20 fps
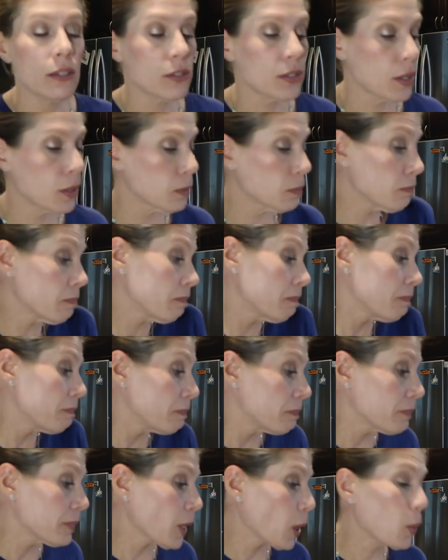So
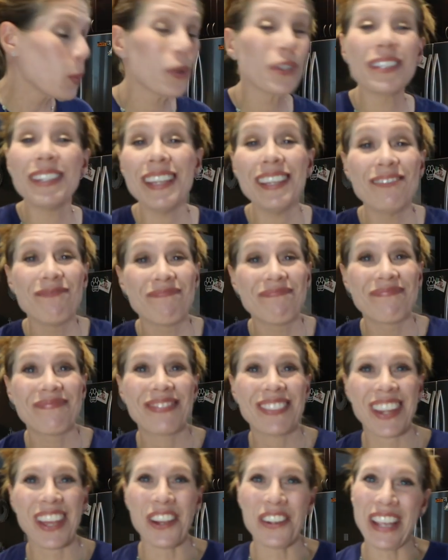we'll see.
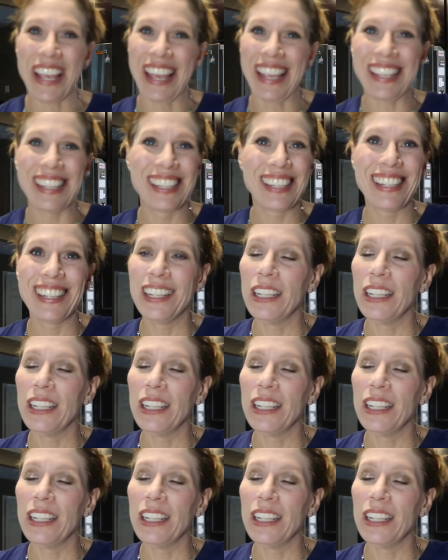Okay.